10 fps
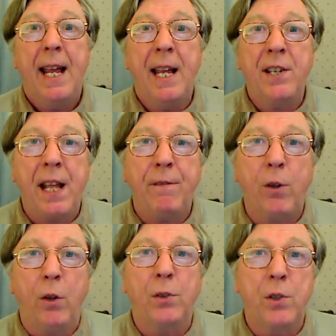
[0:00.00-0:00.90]
is they've
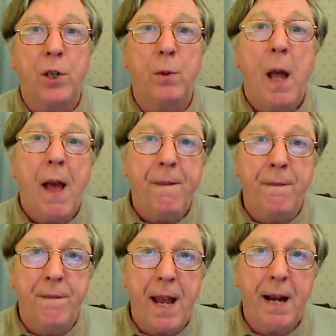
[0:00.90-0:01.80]
gone to
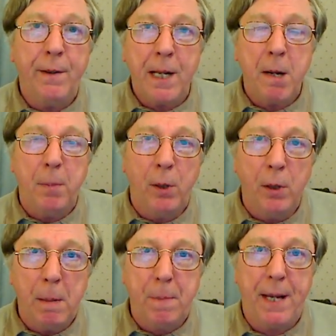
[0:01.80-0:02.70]

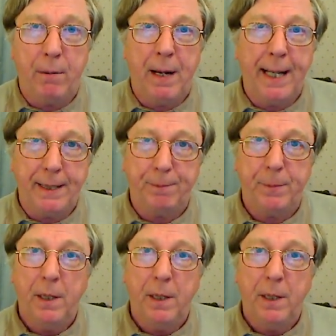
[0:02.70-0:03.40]
variable bitrate.